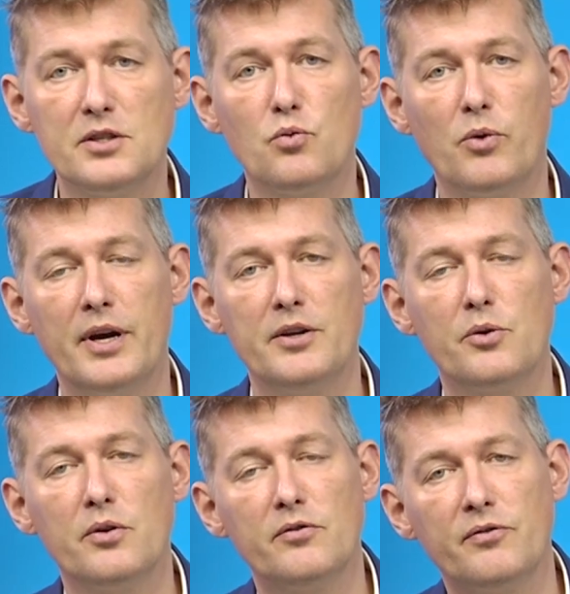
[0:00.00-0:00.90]
is where you
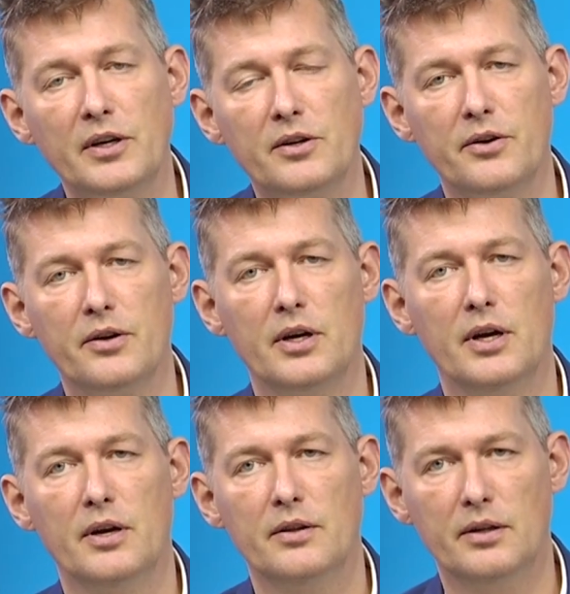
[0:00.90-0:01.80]
configure
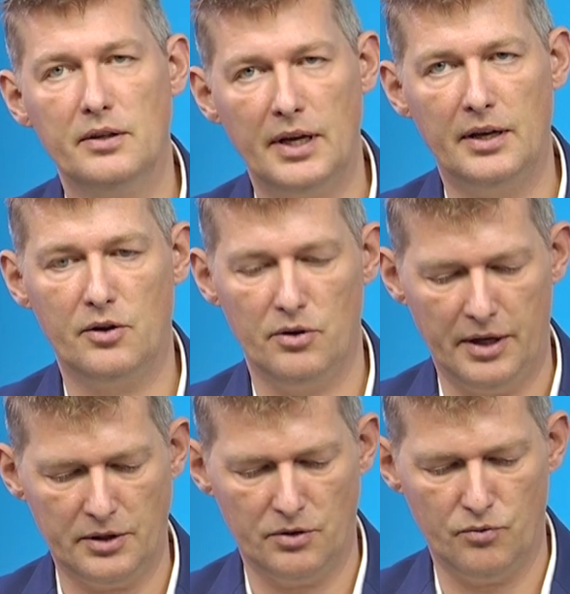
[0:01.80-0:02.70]
the data
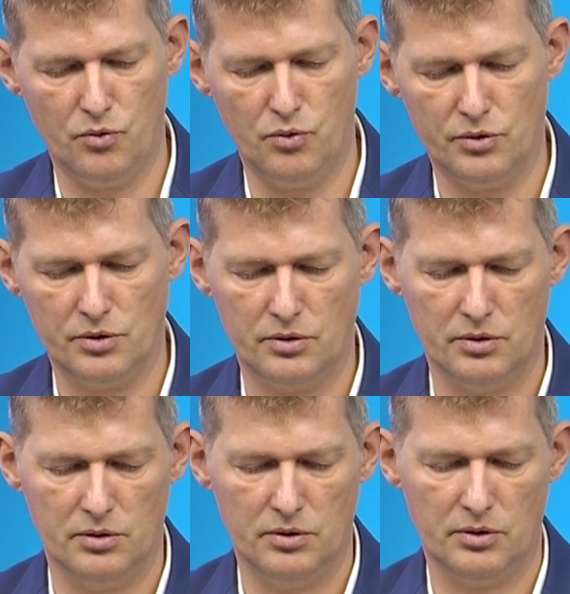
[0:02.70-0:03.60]
collection rules.
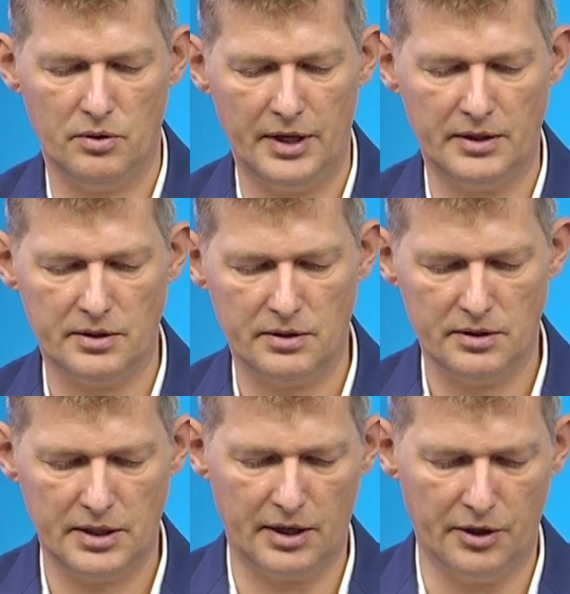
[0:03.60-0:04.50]
So let's
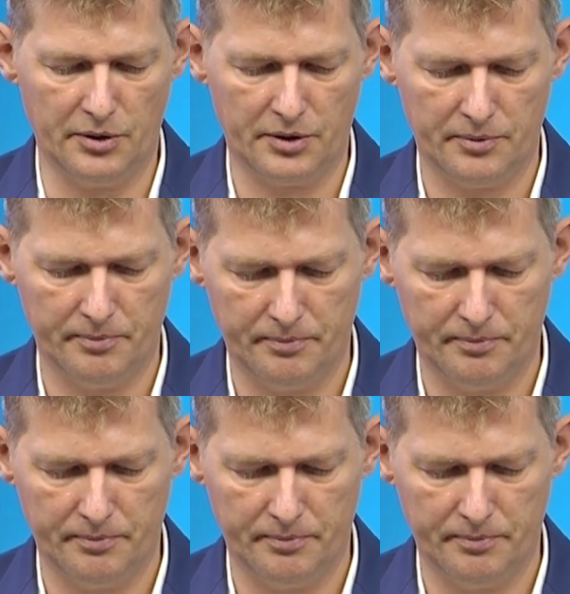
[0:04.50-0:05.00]
take a look.